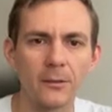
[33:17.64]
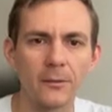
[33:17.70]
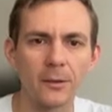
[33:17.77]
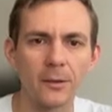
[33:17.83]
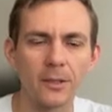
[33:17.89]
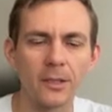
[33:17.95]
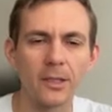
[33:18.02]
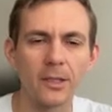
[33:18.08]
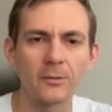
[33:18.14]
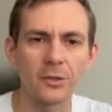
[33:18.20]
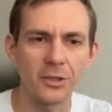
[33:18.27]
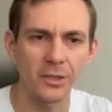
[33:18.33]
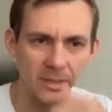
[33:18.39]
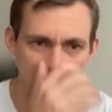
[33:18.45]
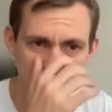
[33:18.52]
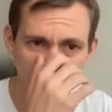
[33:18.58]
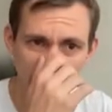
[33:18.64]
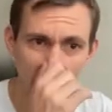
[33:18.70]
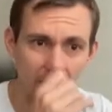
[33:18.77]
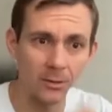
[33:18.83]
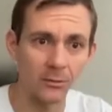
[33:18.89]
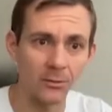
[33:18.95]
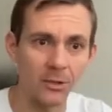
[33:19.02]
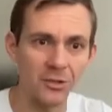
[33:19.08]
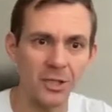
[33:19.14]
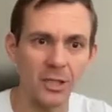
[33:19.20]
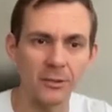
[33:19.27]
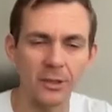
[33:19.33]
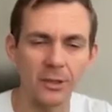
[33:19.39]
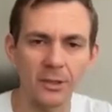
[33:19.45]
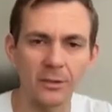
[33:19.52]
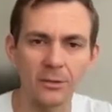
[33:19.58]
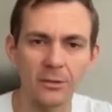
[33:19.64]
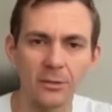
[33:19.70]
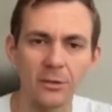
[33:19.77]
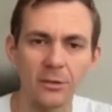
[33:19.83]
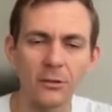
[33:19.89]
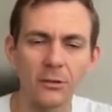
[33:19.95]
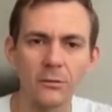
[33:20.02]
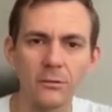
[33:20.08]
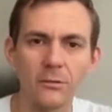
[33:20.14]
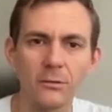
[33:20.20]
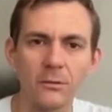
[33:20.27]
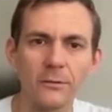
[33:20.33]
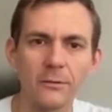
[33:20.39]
for that, we just add it to the generate.go